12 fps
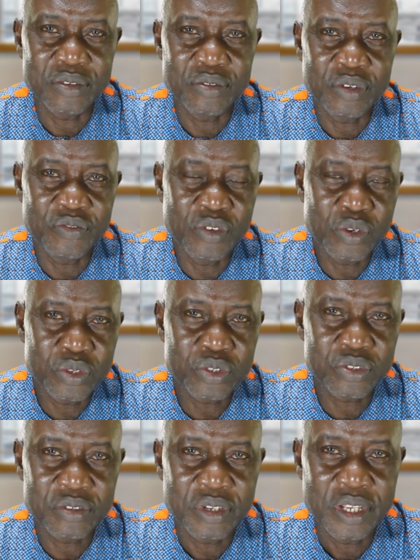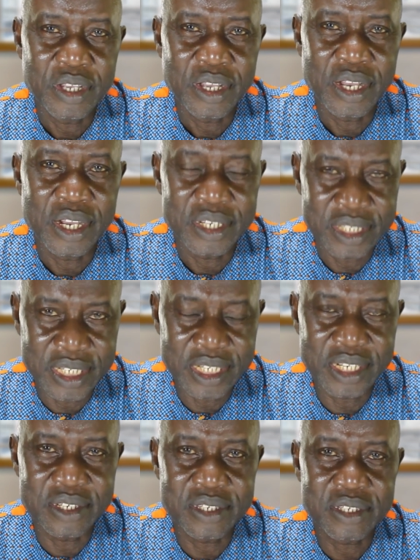with those
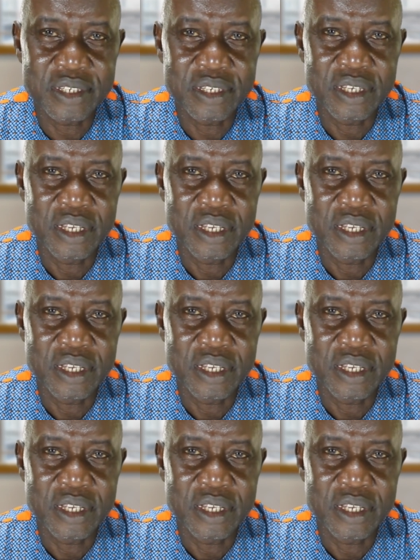tickets.